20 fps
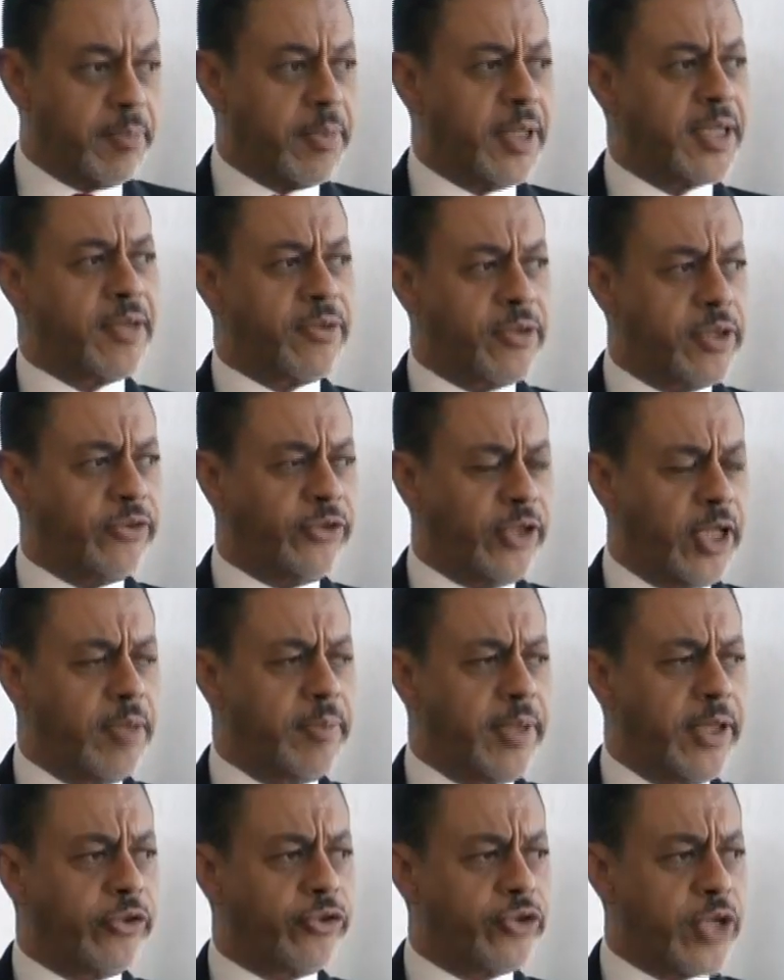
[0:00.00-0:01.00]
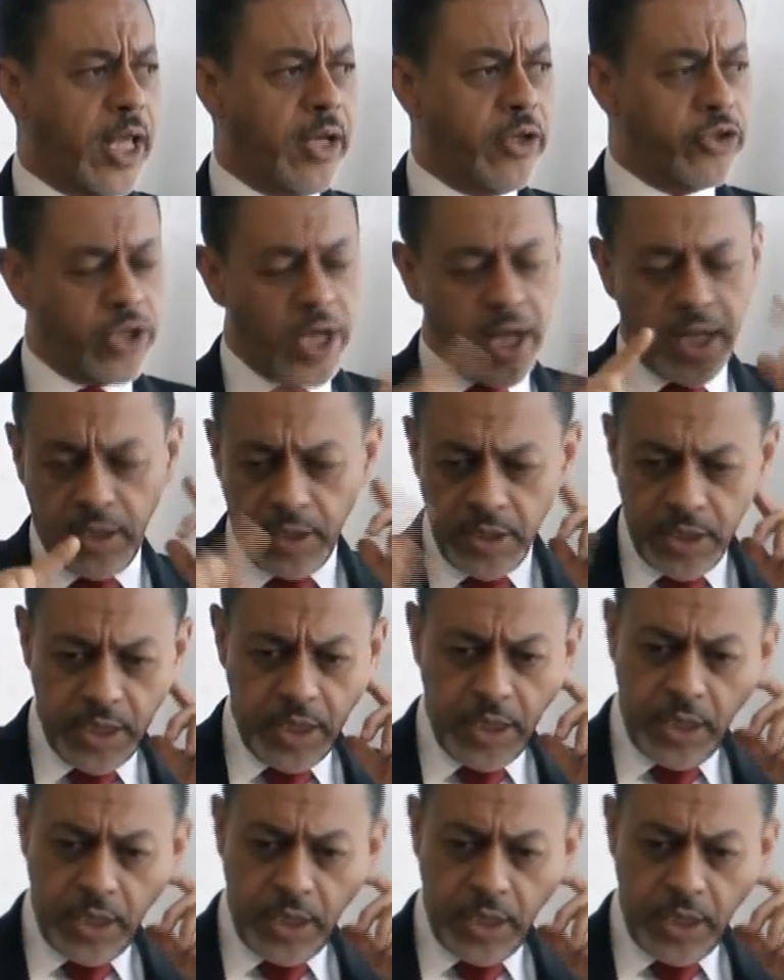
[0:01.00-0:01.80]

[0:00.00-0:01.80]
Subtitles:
But the single biggest challenge, and I'll